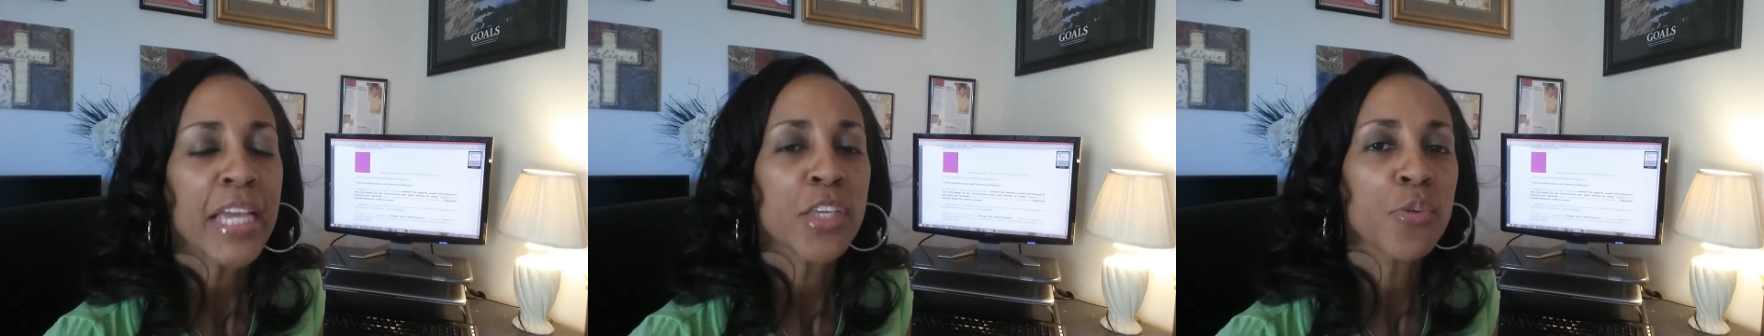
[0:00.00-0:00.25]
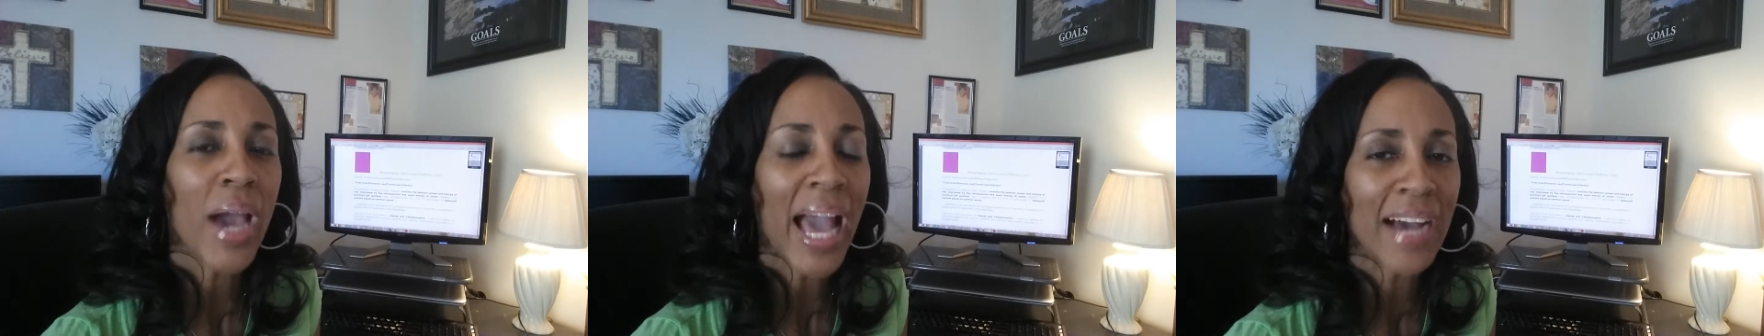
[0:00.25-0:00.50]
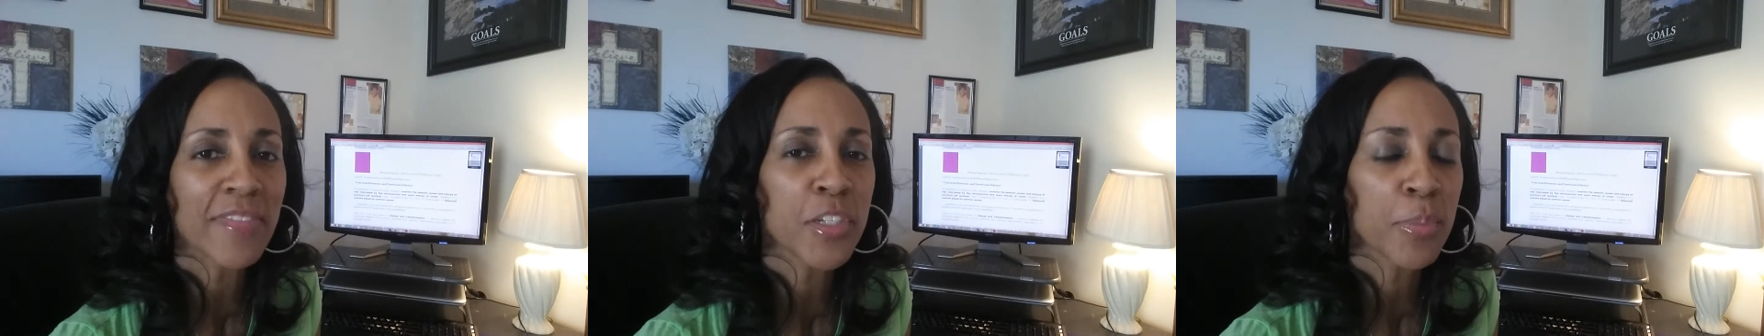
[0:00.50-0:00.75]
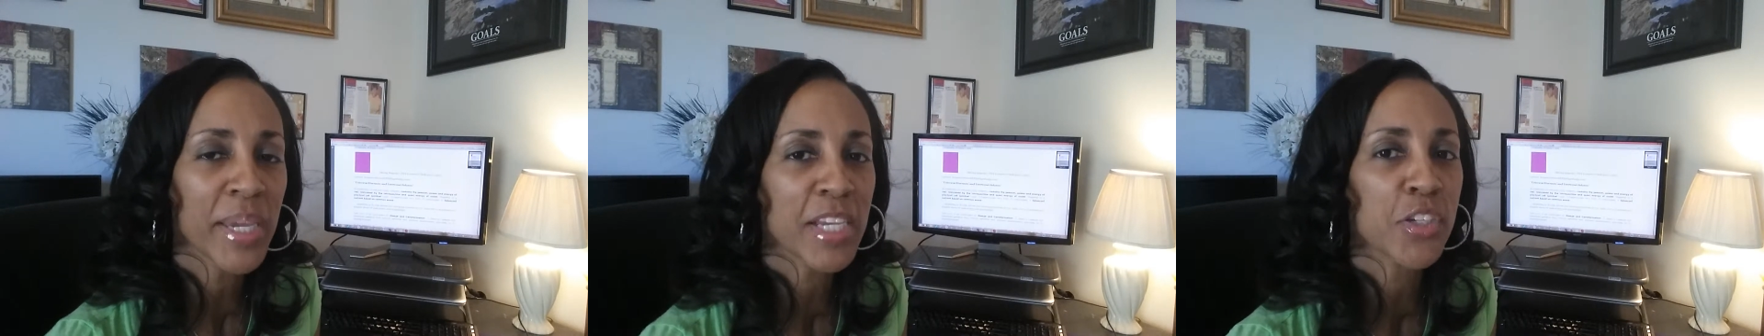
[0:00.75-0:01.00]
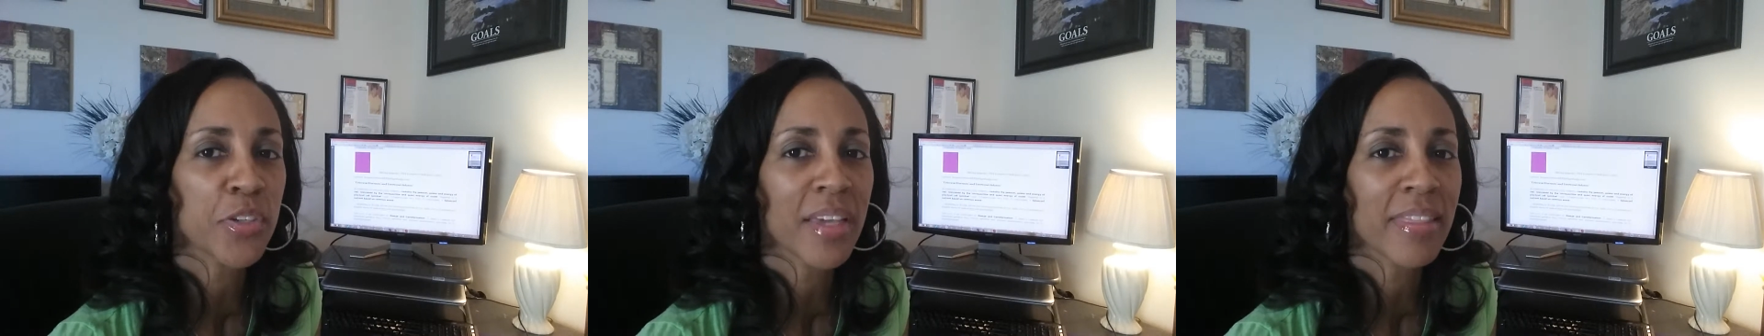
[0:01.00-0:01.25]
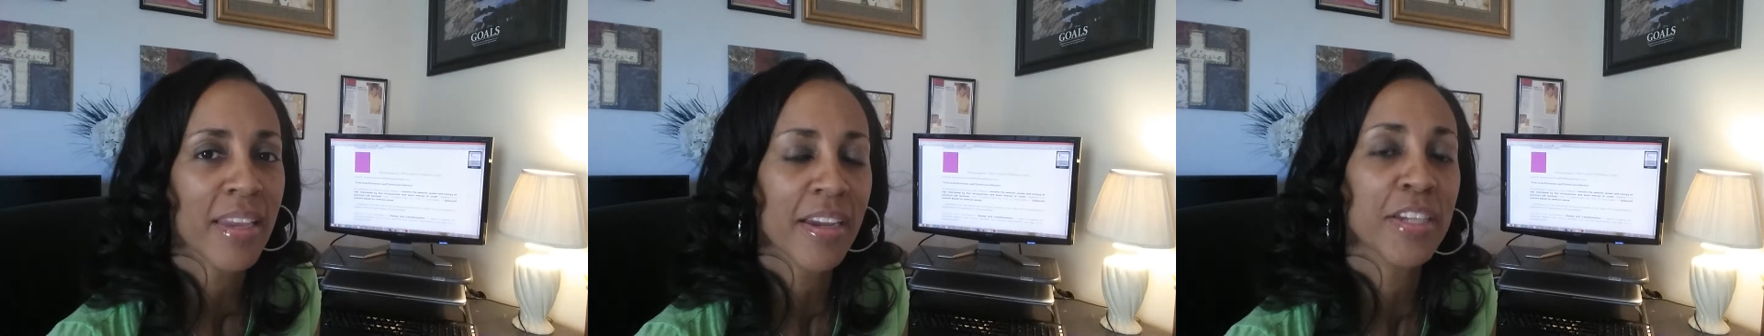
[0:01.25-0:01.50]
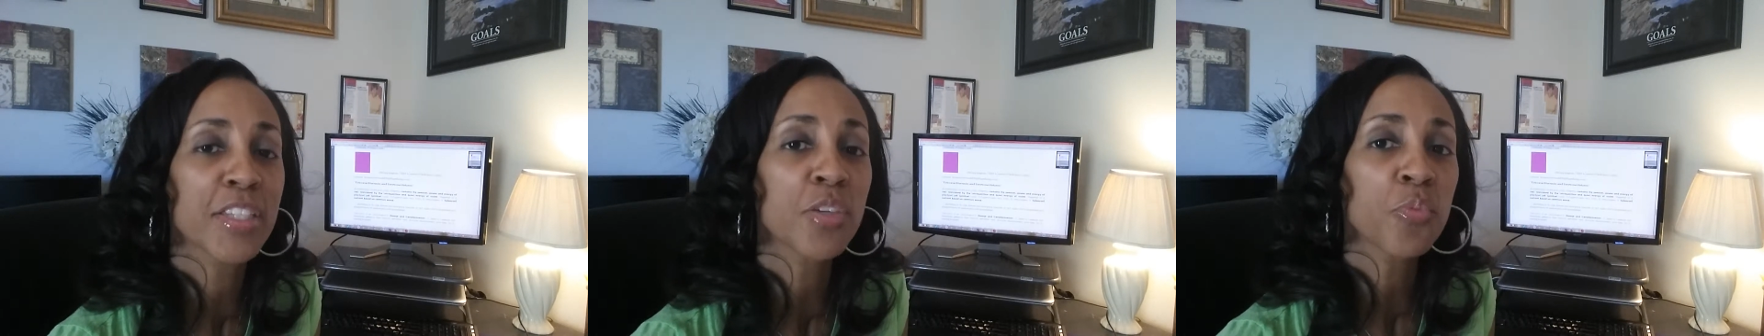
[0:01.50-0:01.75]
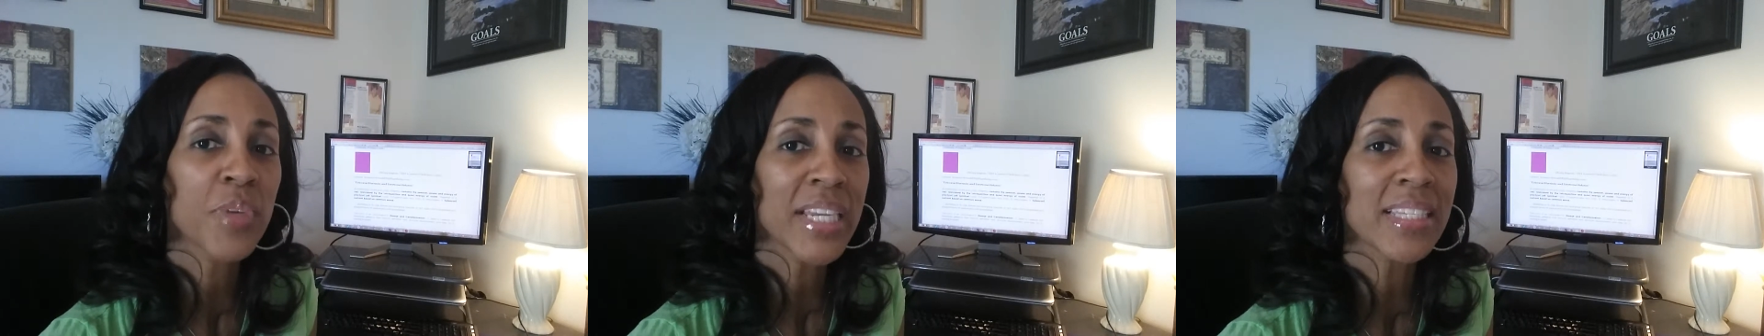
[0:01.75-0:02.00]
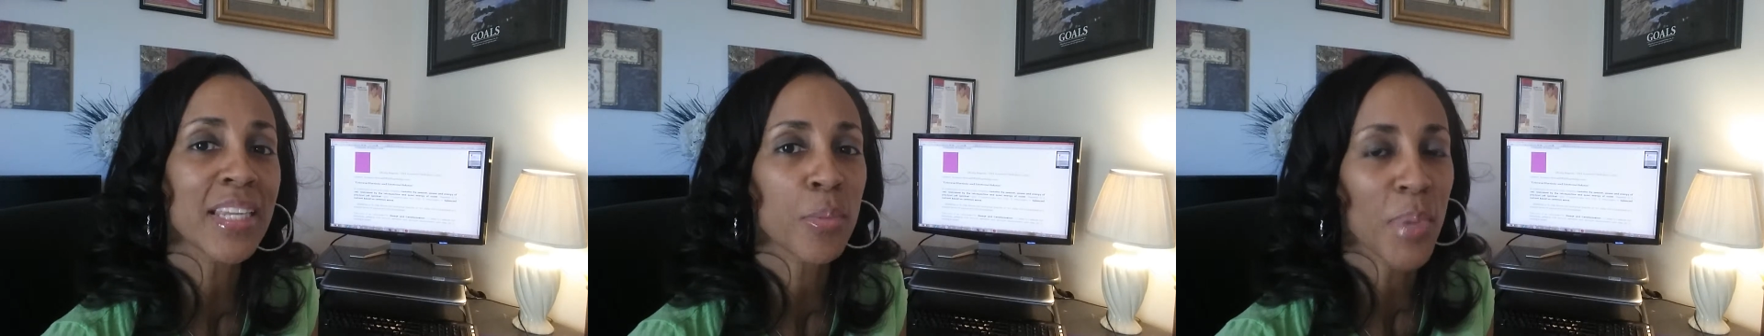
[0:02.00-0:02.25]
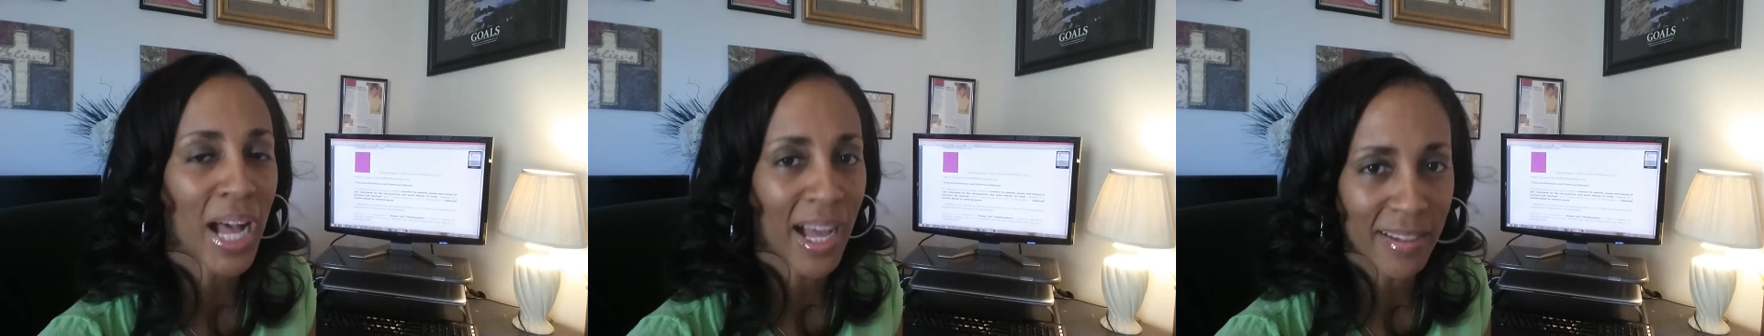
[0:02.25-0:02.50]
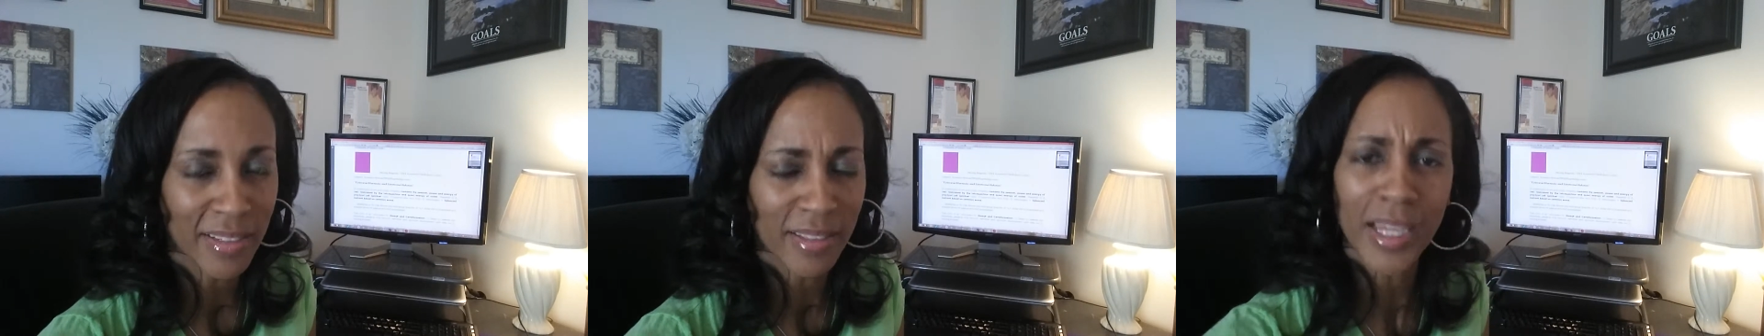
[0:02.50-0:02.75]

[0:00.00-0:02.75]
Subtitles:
you have to make sure that there is some reasoning behind it.